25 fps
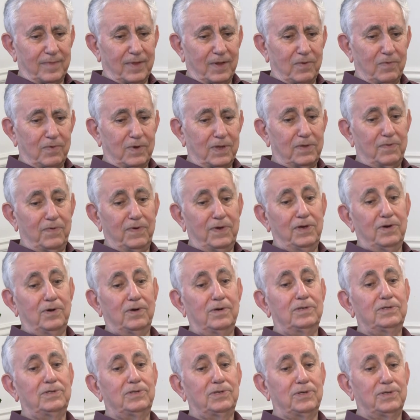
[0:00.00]
What we
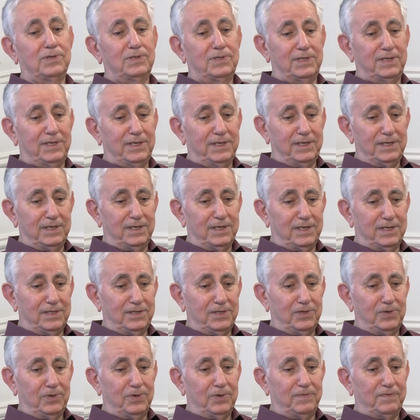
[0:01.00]
also see,
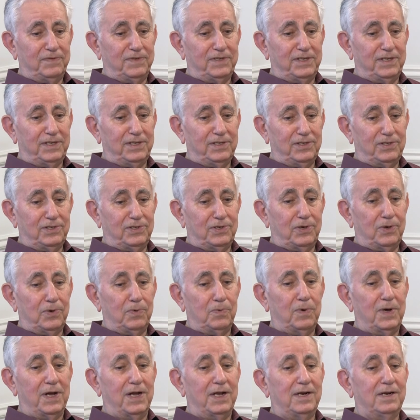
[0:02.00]
and you've seen so
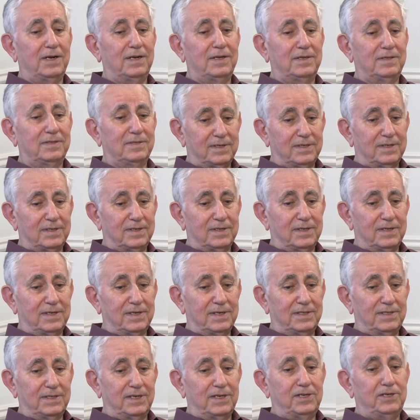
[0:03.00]
well,
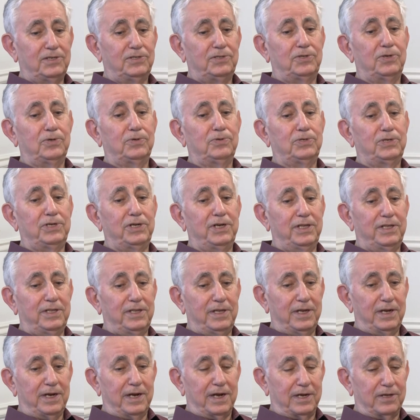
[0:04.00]
as an associate
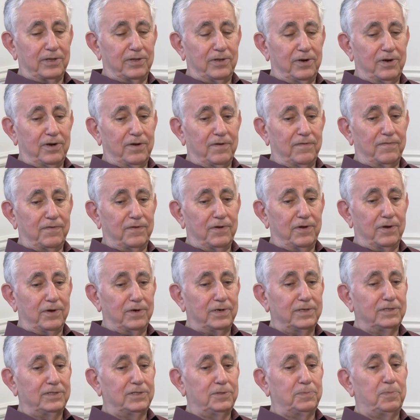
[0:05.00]
director of
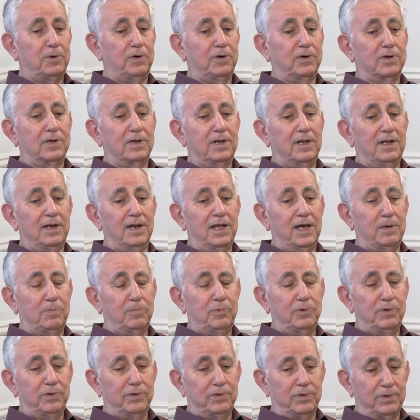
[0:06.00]
Lawrence Berkeley
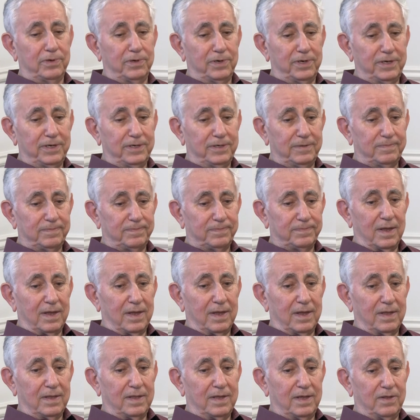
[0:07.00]
Laboratory,
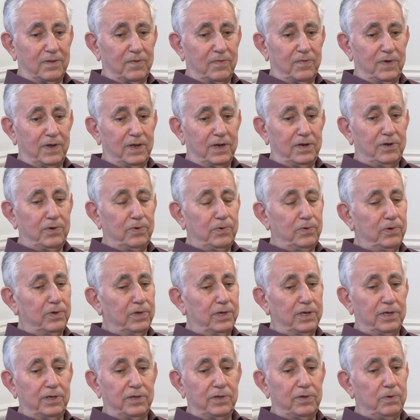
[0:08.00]
that we are doing
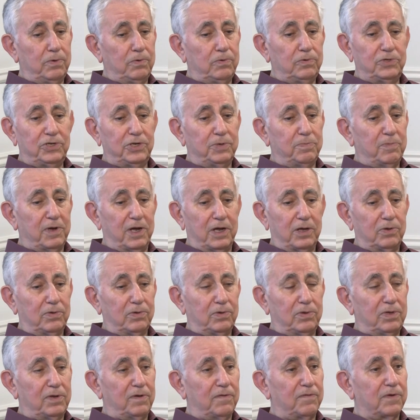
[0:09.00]
a huge
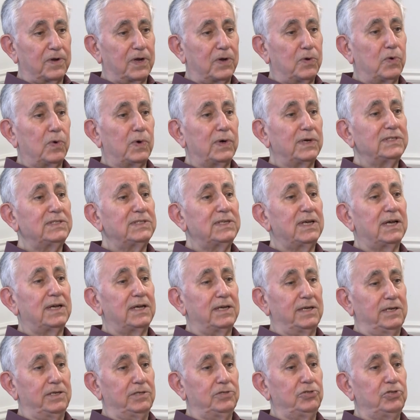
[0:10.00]
amount of
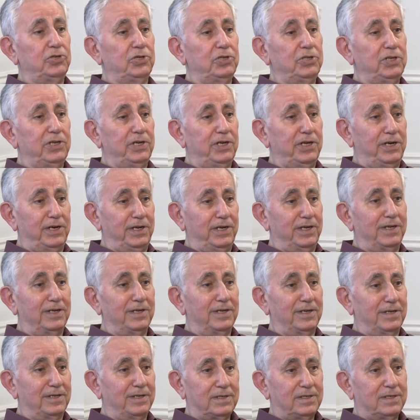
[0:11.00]

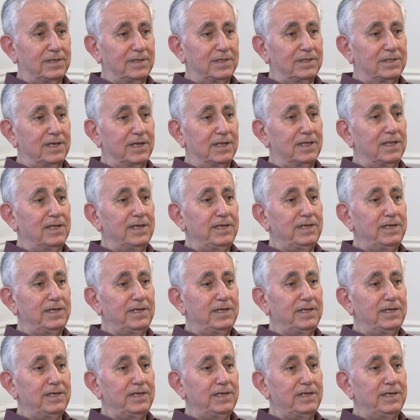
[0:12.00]
quasi-engineering that